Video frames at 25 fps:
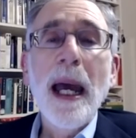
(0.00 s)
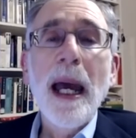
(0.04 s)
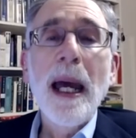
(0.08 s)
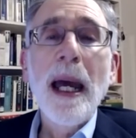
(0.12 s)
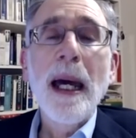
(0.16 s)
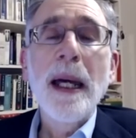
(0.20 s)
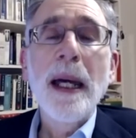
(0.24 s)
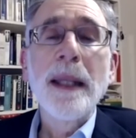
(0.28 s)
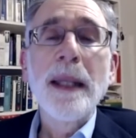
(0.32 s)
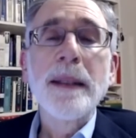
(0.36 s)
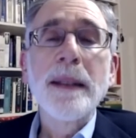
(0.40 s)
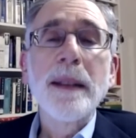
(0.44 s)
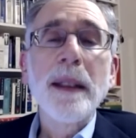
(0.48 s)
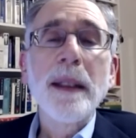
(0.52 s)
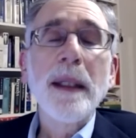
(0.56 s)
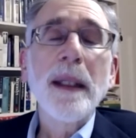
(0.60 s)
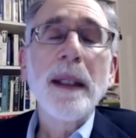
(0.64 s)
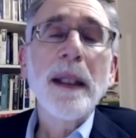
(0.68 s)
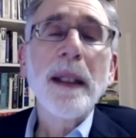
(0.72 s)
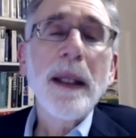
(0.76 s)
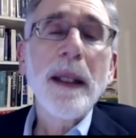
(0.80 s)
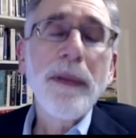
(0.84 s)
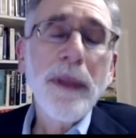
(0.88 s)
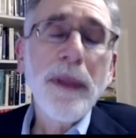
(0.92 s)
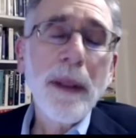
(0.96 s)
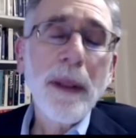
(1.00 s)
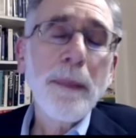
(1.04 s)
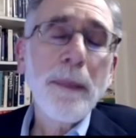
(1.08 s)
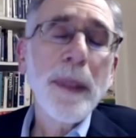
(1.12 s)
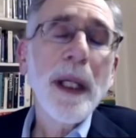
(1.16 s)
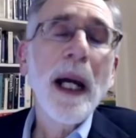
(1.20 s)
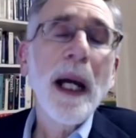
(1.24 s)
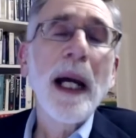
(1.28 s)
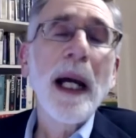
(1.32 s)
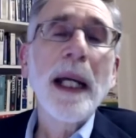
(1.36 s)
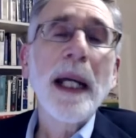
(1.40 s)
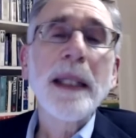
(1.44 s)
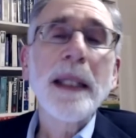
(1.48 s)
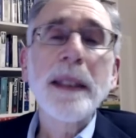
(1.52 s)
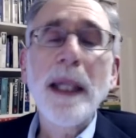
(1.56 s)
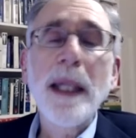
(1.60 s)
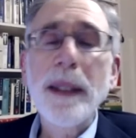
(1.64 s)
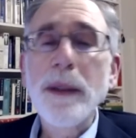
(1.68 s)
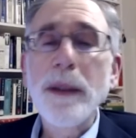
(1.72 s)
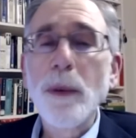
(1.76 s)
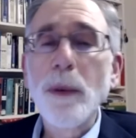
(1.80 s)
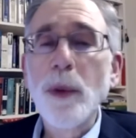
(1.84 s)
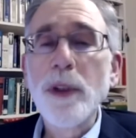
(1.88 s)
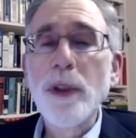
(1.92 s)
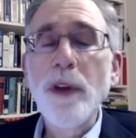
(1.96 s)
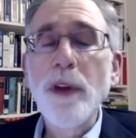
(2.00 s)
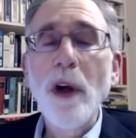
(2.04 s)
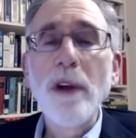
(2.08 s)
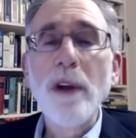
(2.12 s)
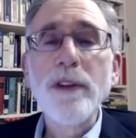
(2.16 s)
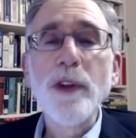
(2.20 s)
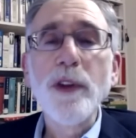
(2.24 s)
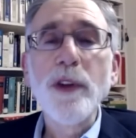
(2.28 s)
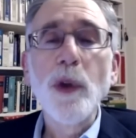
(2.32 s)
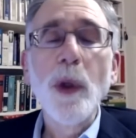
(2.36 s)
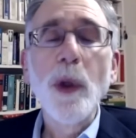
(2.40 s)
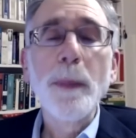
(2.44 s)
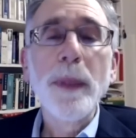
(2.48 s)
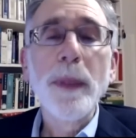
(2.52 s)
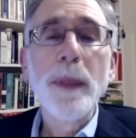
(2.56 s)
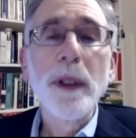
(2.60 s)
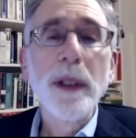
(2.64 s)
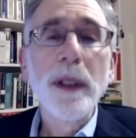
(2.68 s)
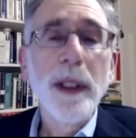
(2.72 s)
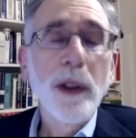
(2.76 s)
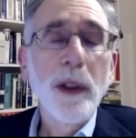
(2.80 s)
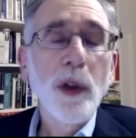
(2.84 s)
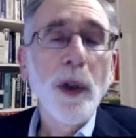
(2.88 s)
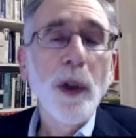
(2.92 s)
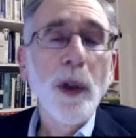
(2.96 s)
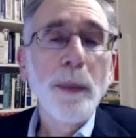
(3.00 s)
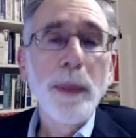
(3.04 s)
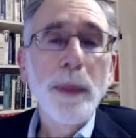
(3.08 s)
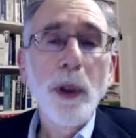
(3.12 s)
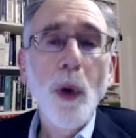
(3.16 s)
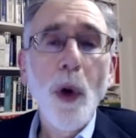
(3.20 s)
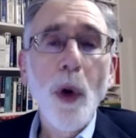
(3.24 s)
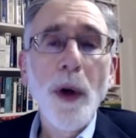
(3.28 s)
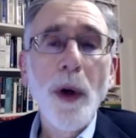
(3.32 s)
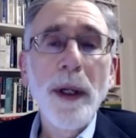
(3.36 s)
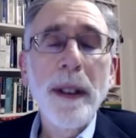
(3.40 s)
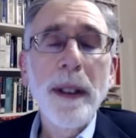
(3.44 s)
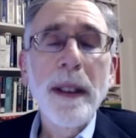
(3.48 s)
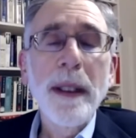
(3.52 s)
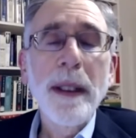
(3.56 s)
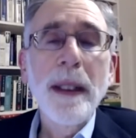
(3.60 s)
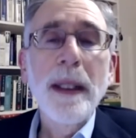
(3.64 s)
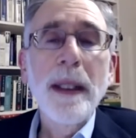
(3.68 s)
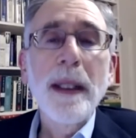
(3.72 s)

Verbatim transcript: And, and I think behind that, there was also a political ploy,